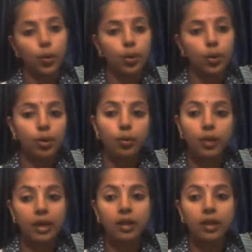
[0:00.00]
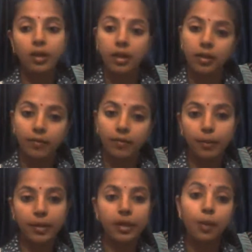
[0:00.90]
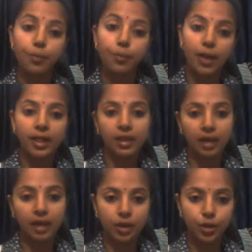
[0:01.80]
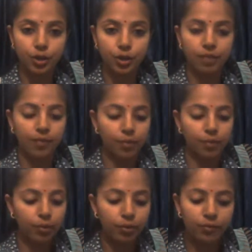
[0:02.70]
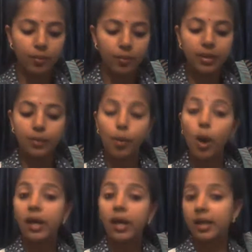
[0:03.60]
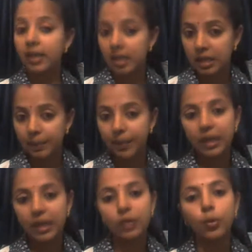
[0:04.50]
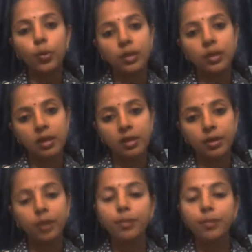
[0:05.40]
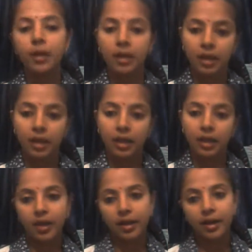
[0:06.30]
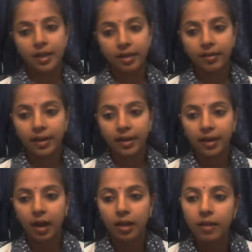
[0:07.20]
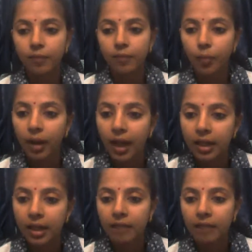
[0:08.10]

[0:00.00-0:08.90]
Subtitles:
so it is will be in the present continuous form. So it will be the boy is sleeping, don't disturb him. Yeah, that is the correct answer. Everyone has